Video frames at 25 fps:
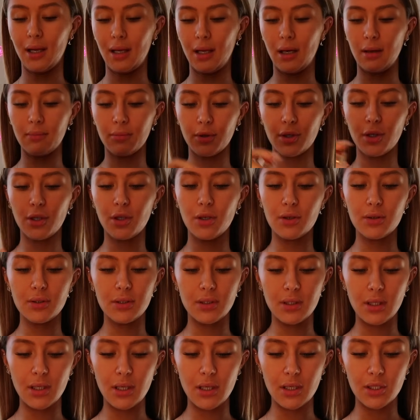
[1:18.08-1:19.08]
And I'm going to use
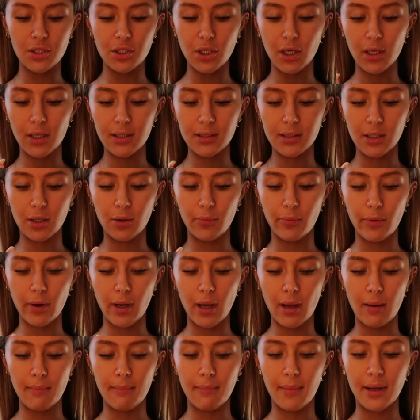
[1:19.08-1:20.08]
the Charlotte
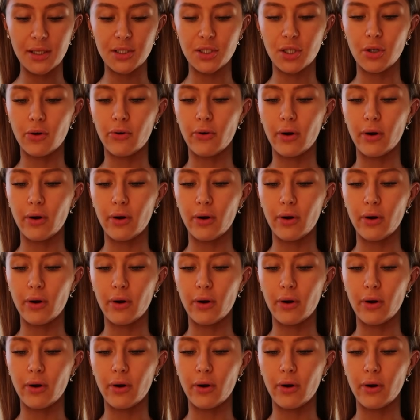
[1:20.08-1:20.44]
Tilbury Magic